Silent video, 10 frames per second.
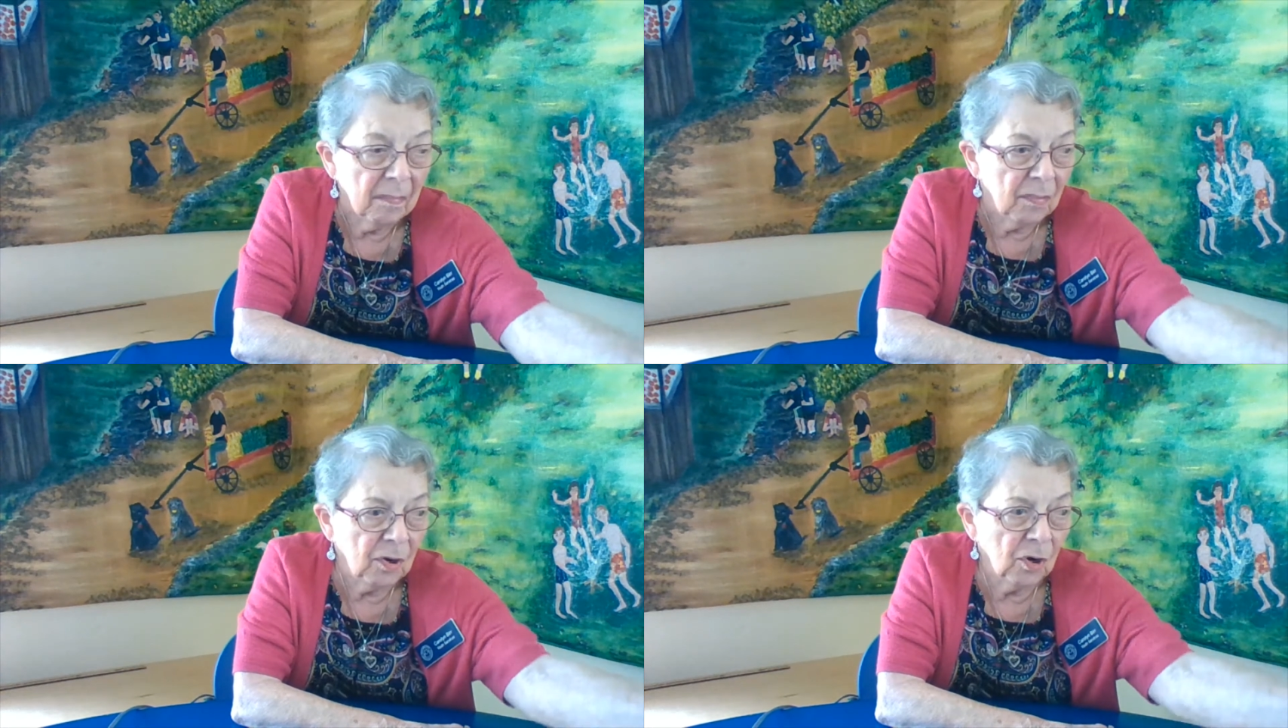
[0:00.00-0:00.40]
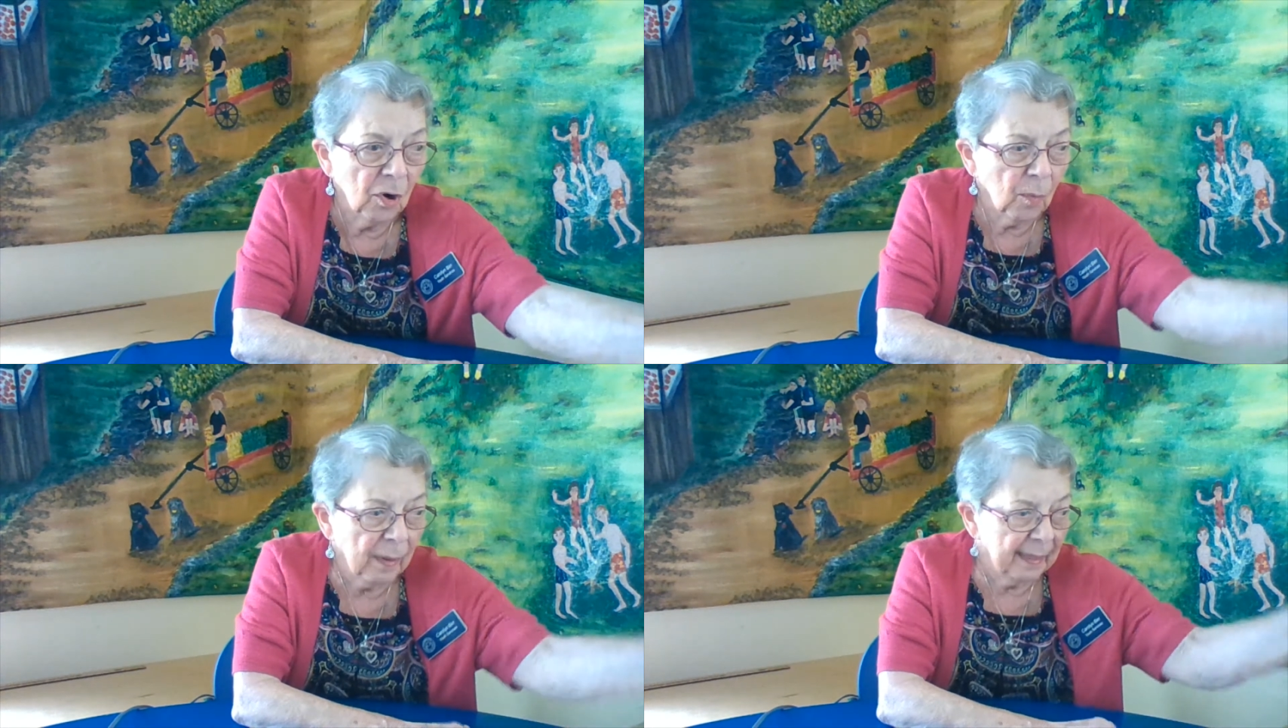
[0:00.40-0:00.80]
no
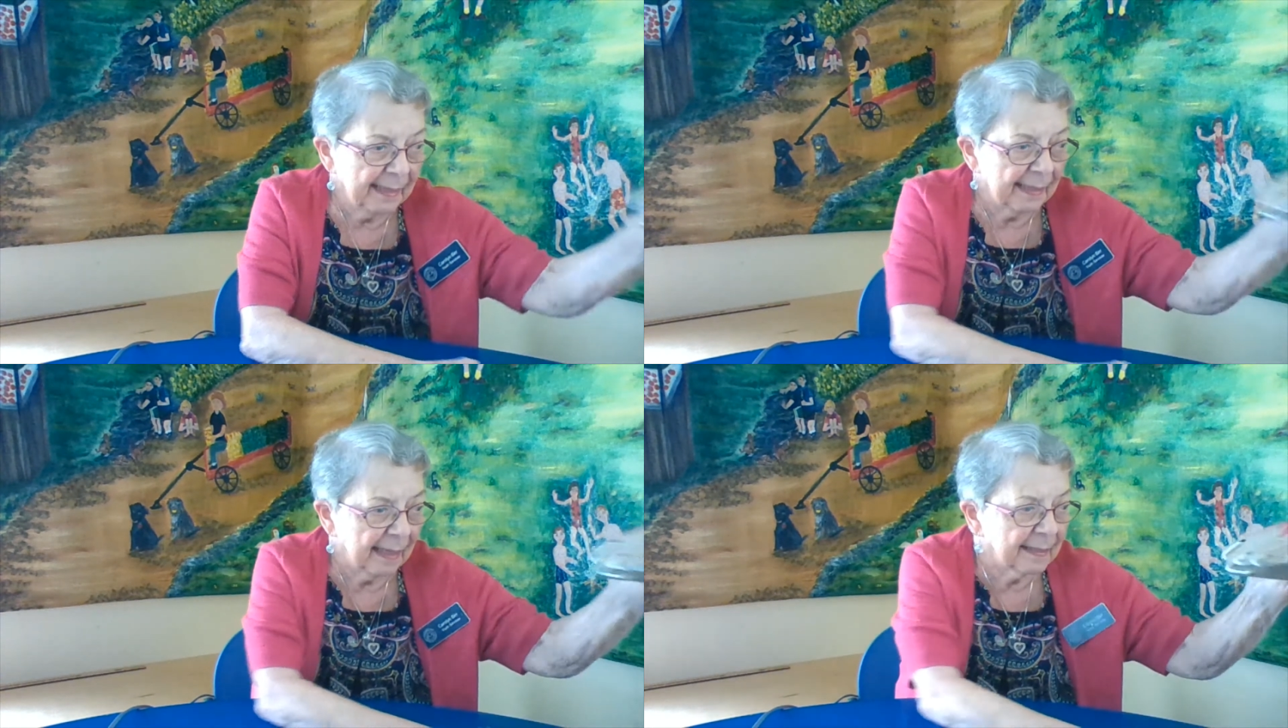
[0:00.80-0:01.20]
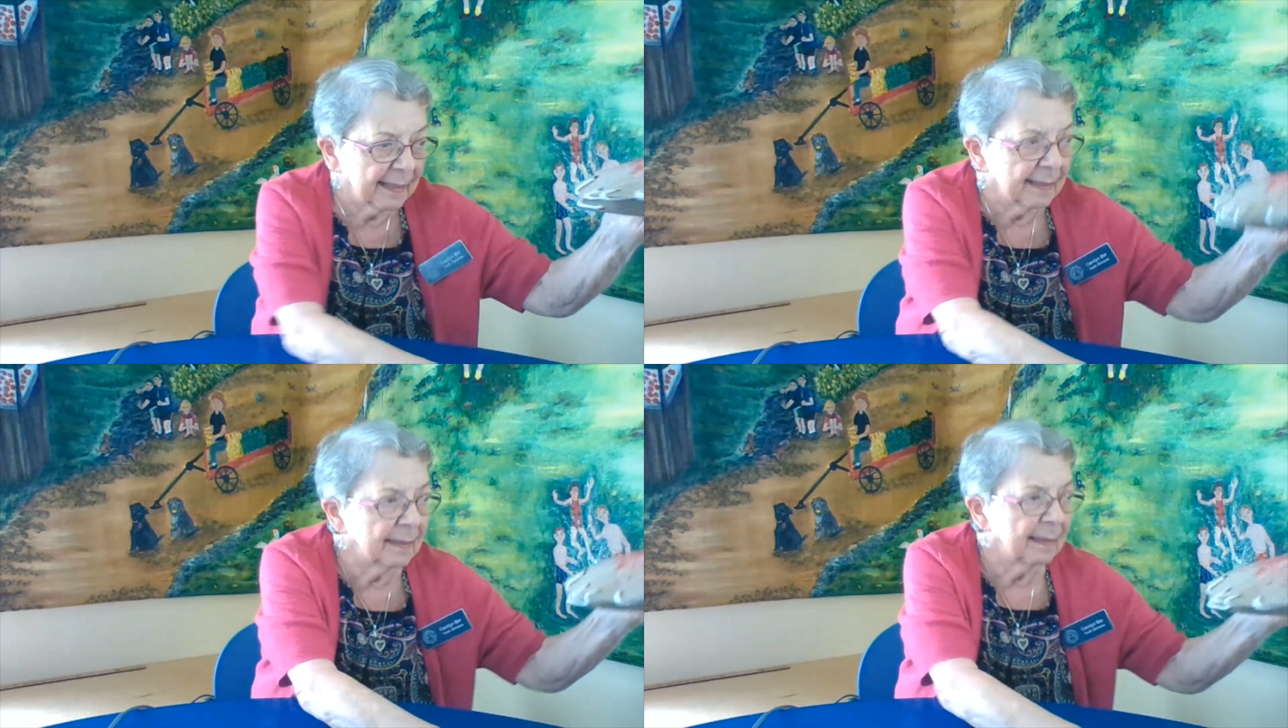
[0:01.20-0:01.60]
one that
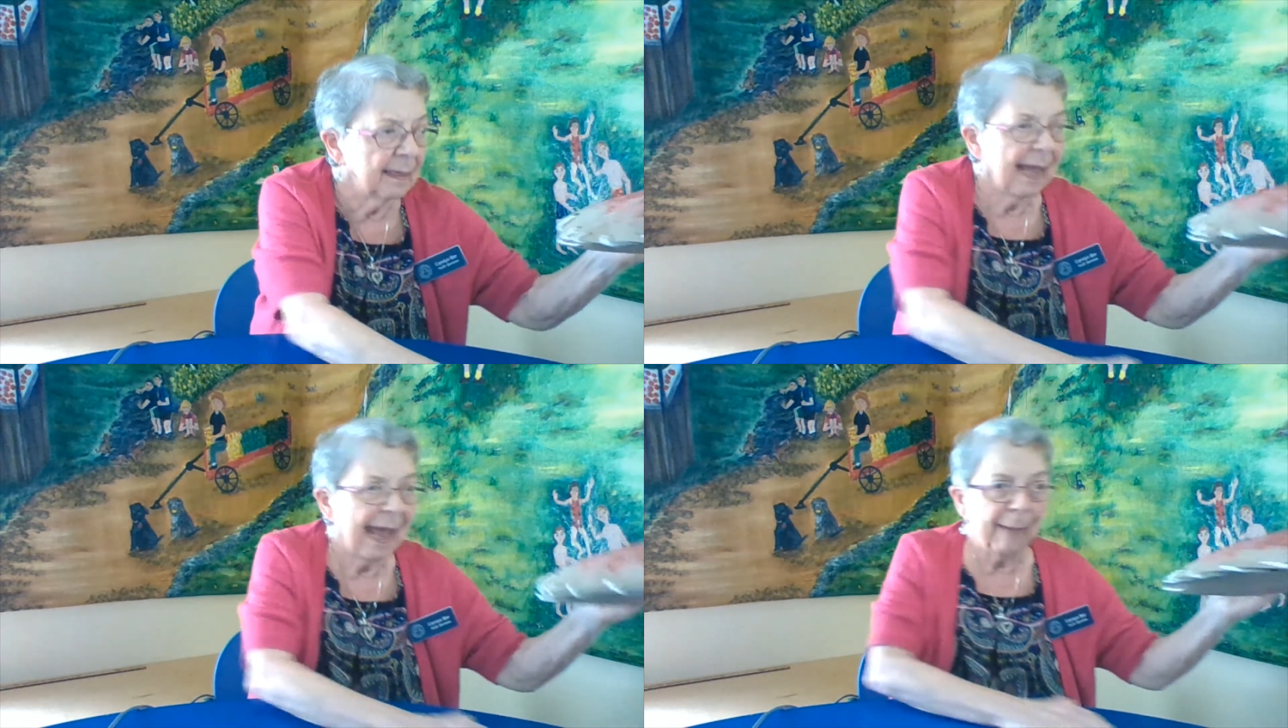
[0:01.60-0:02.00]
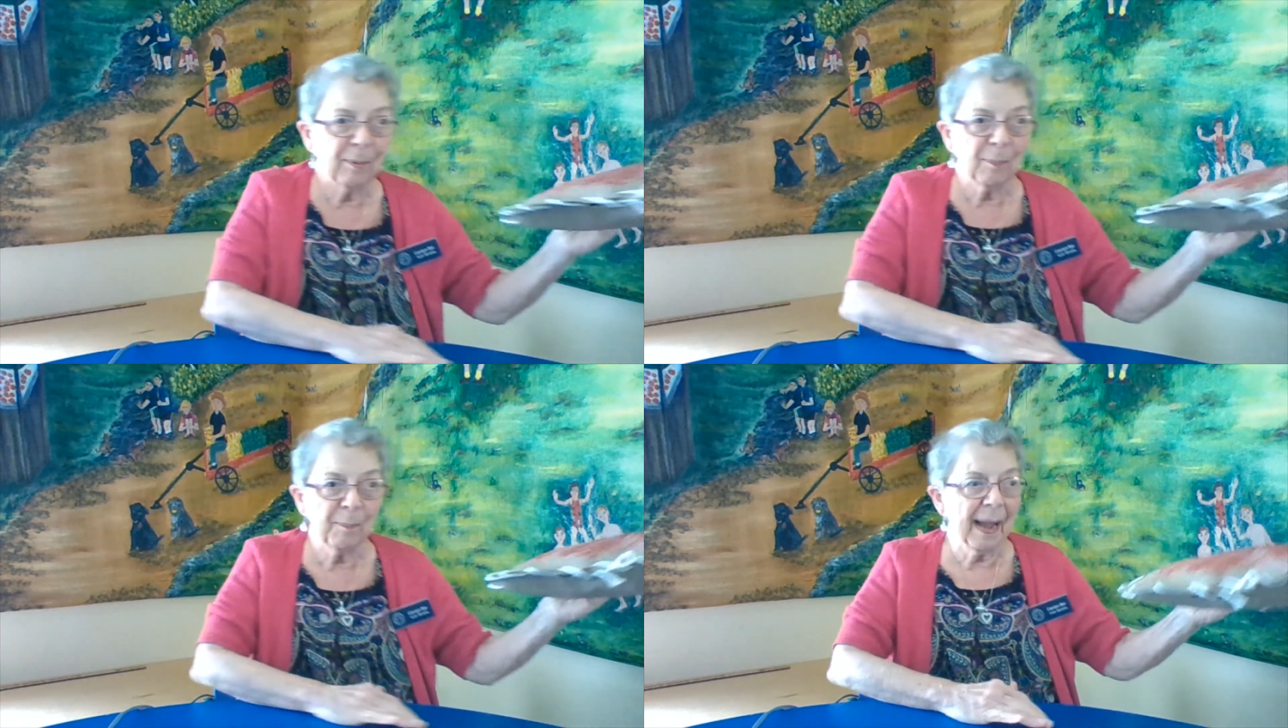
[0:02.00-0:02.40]
doesn't.
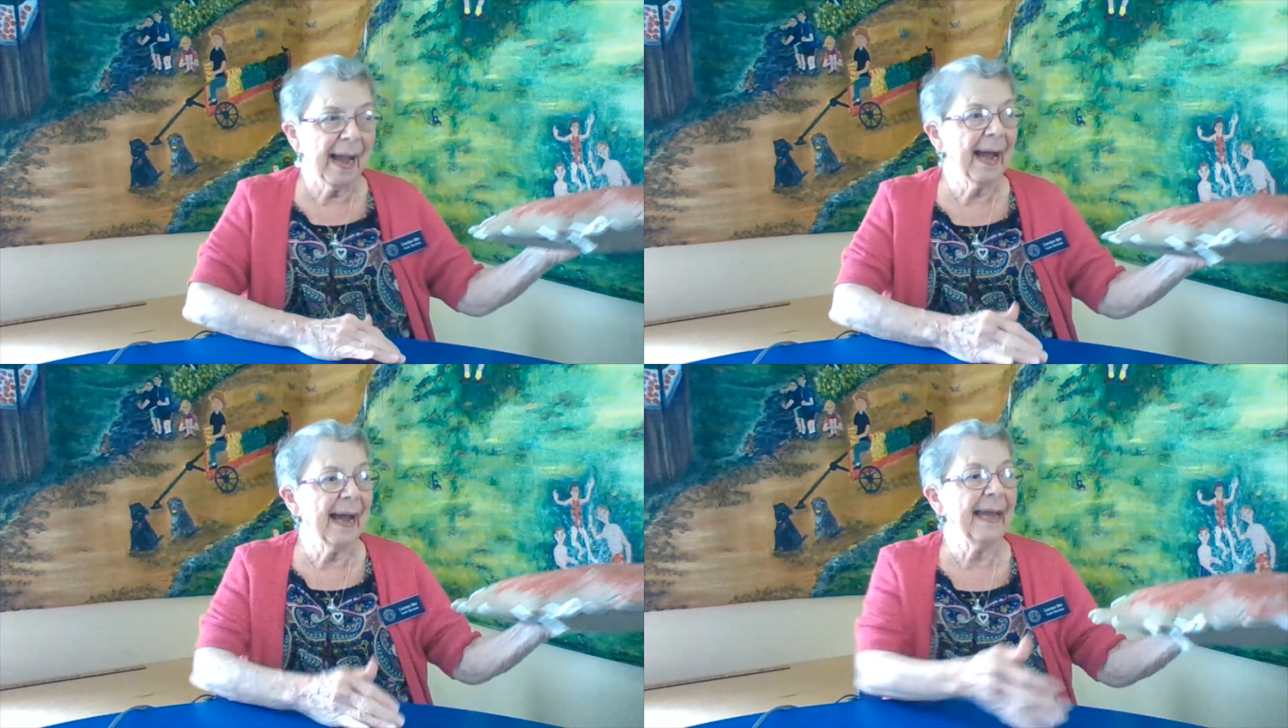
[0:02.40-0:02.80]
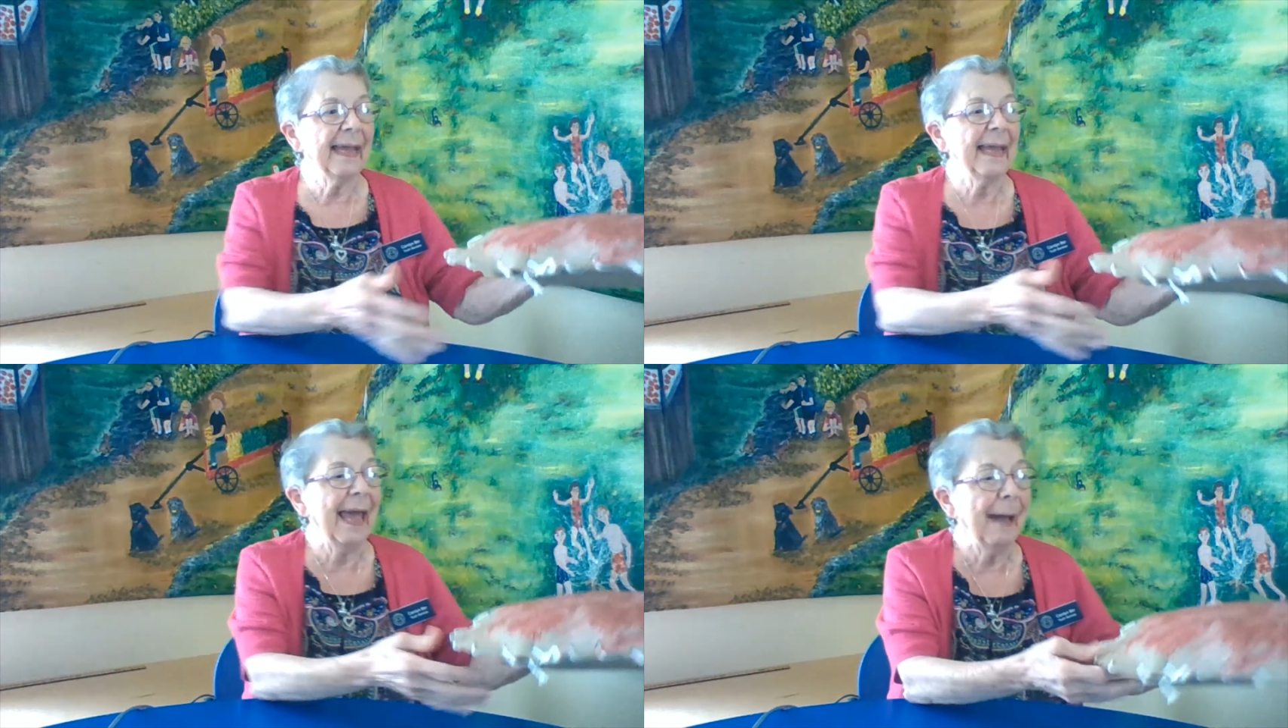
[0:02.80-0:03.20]
Apple
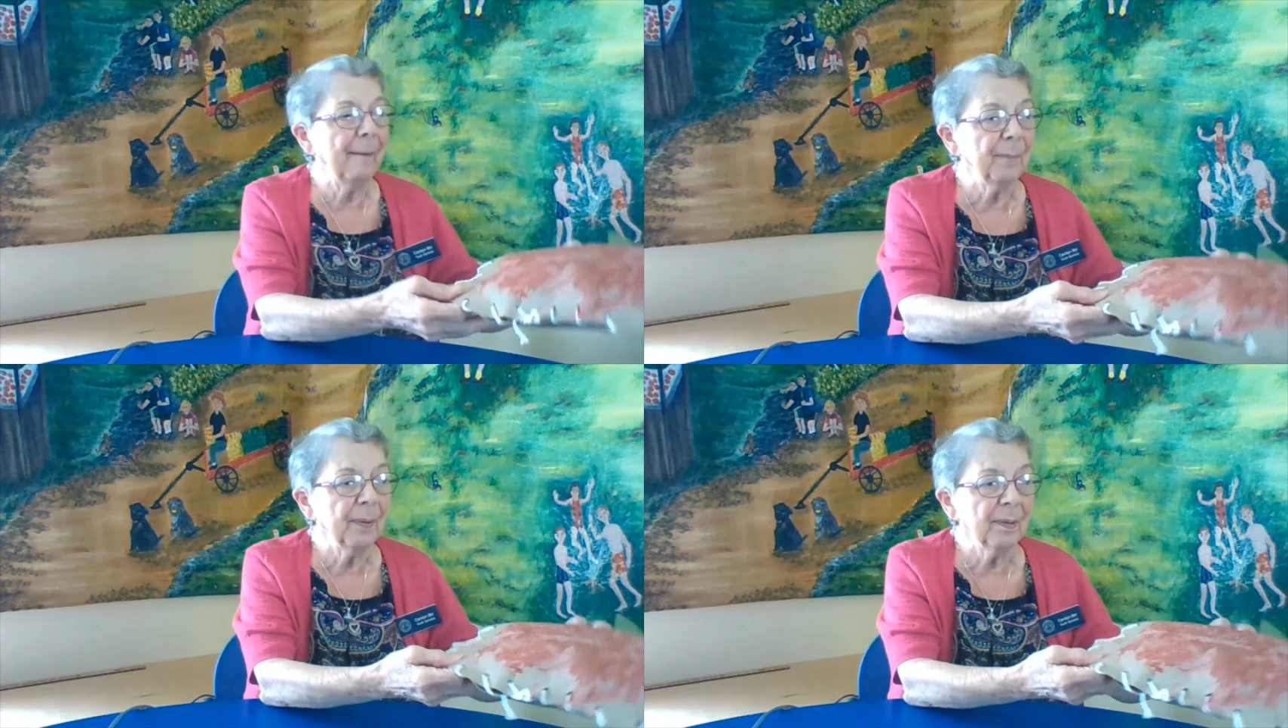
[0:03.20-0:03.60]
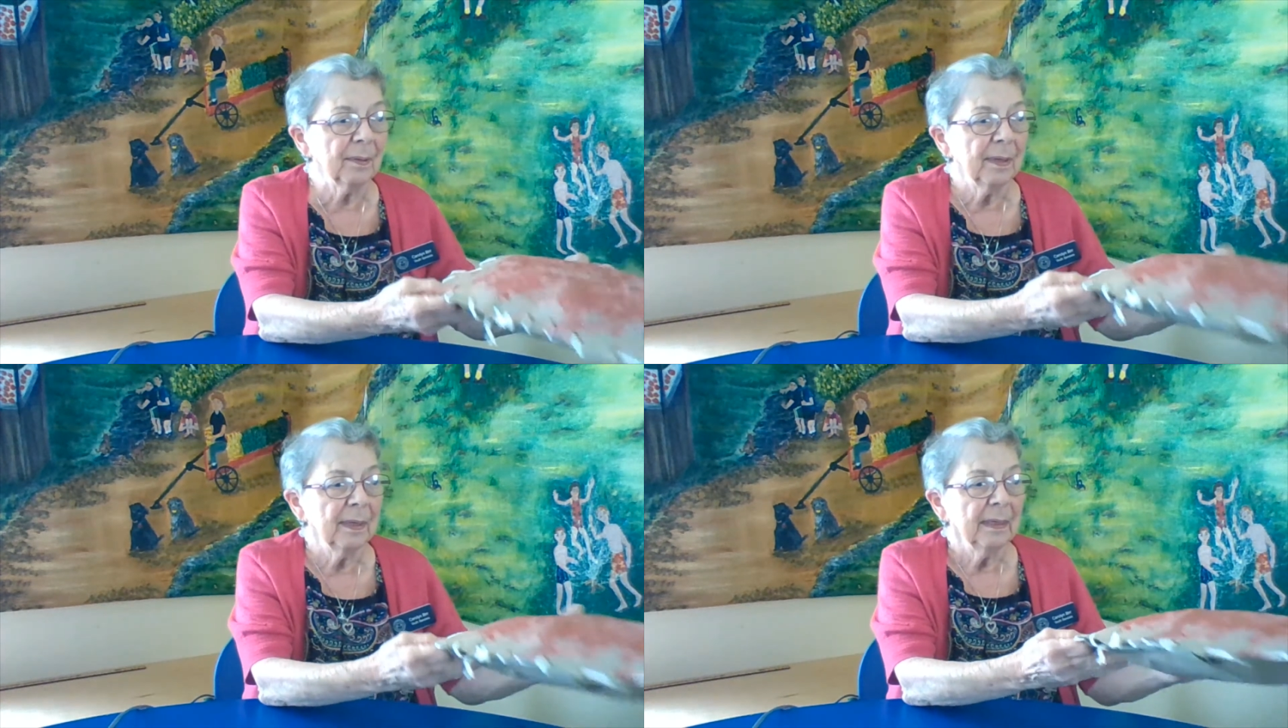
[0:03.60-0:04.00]
pie, apple